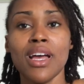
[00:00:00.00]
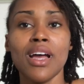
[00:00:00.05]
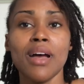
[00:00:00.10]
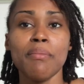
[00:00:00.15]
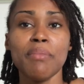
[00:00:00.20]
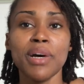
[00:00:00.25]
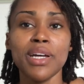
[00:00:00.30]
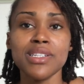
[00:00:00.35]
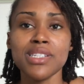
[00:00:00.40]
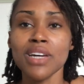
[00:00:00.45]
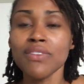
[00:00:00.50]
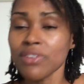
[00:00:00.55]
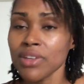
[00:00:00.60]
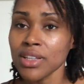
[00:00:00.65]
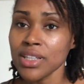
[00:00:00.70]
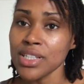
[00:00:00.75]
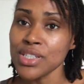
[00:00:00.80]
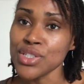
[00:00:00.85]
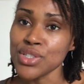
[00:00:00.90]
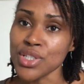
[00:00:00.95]
But
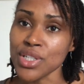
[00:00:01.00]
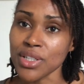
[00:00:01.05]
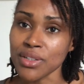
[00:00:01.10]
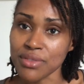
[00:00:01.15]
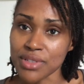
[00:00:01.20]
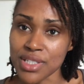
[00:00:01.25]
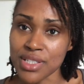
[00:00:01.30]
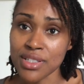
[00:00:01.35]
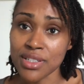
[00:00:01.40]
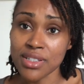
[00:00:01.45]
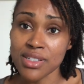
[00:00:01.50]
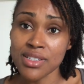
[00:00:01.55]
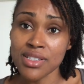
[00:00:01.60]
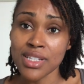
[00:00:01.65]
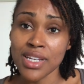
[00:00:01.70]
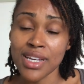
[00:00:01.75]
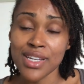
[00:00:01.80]
definitely do your research.